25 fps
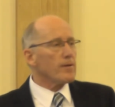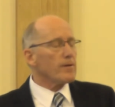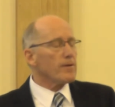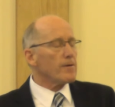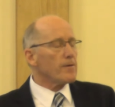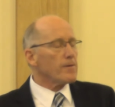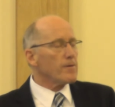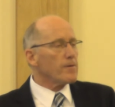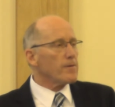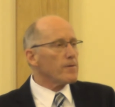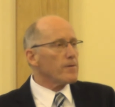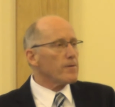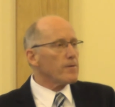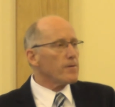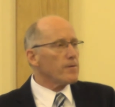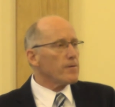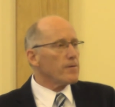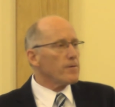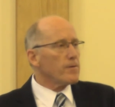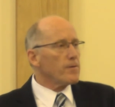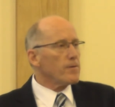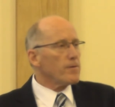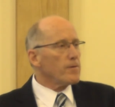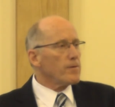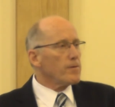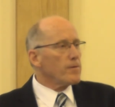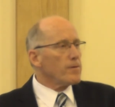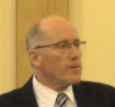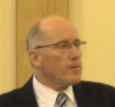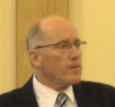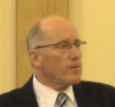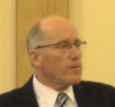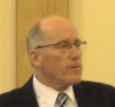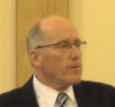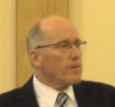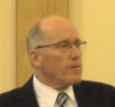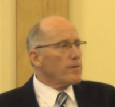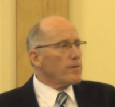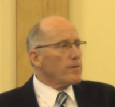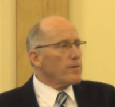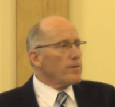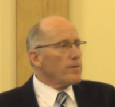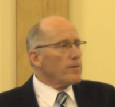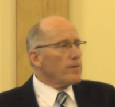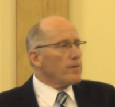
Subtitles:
Nobody speaks.